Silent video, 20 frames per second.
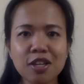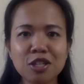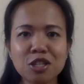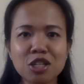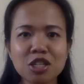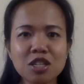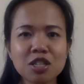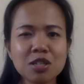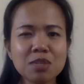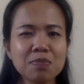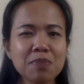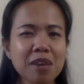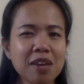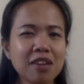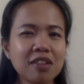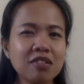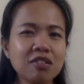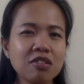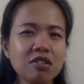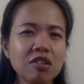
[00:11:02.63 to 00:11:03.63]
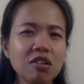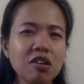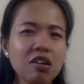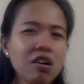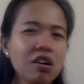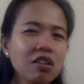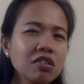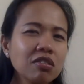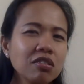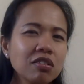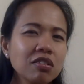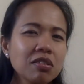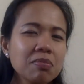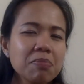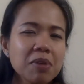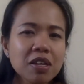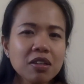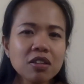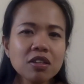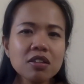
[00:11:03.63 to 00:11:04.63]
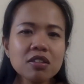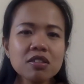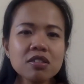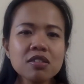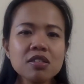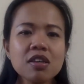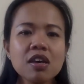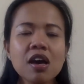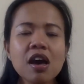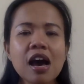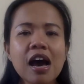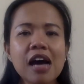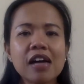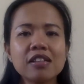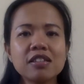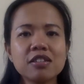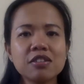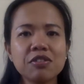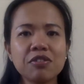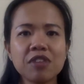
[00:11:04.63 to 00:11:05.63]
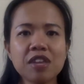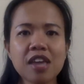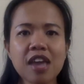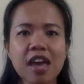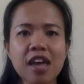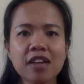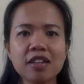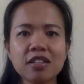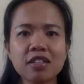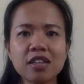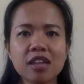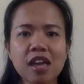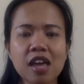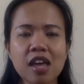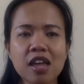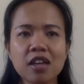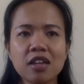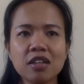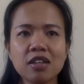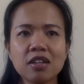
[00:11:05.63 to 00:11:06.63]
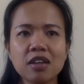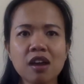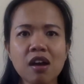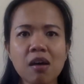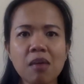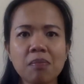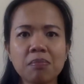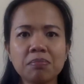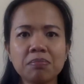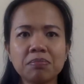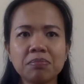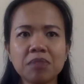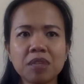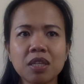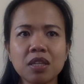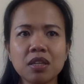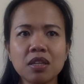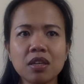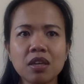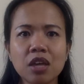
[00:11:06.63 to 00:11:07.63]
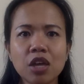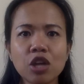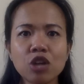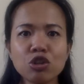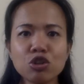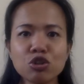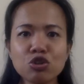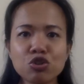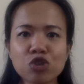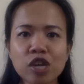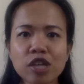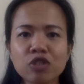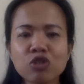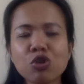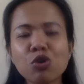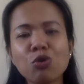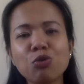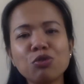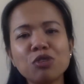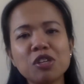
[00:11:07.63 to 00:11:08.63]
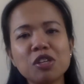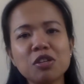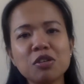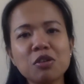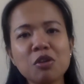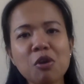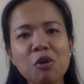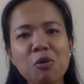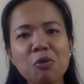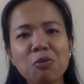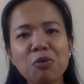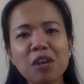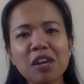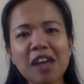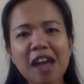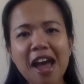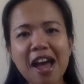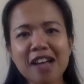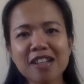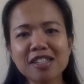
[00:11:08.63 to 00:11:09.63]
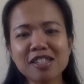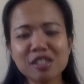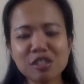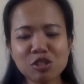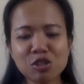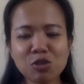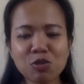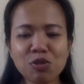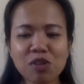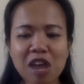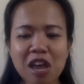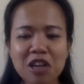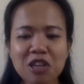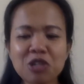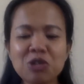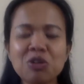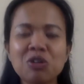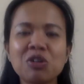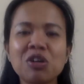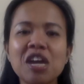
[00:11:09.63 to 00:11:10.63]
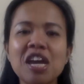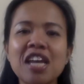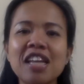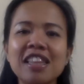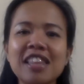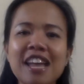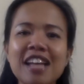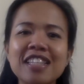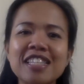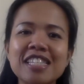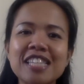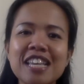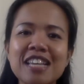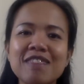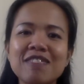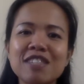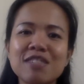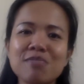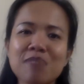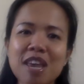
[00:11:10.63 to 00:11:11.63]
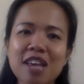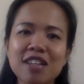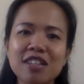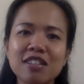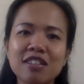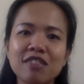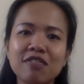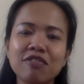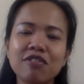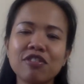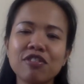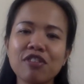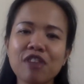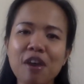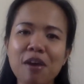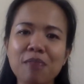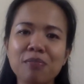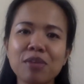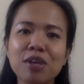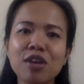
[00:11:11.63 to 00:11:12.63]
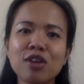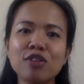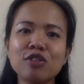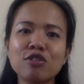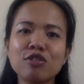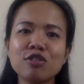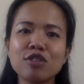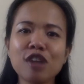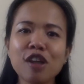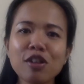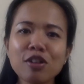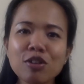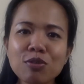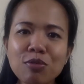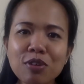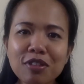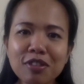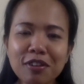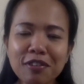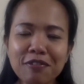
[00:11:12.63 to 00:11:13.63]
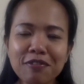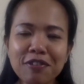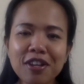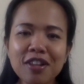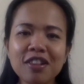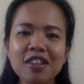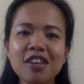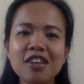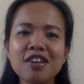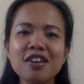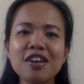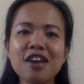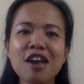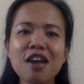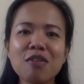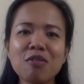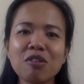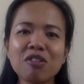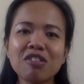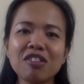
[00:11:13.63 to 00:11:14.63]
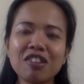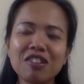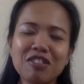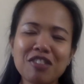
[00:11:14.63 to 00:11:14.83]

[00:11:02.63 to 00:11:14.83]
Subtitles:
suspend all opinions until the end, and interject only when asked, so that you create that safe space for them to tell you what they're feeling and what they're